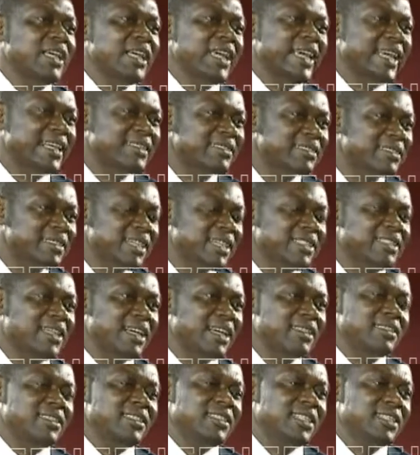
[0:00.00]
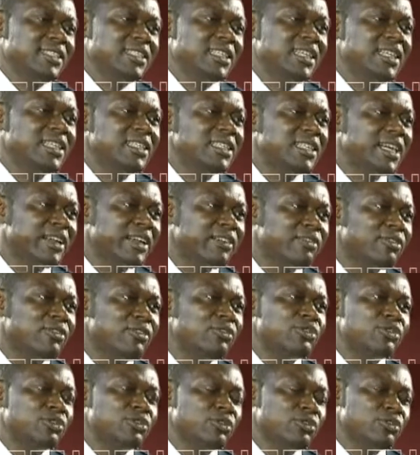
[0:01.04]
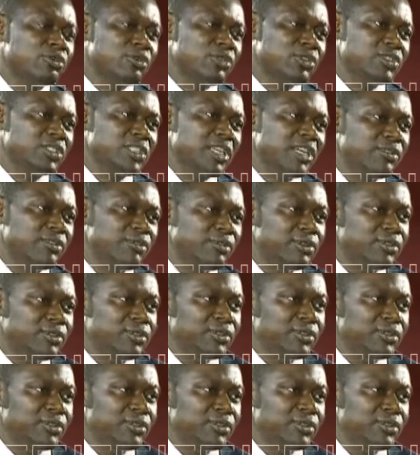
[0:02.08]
a center stage in the revolution towards that force.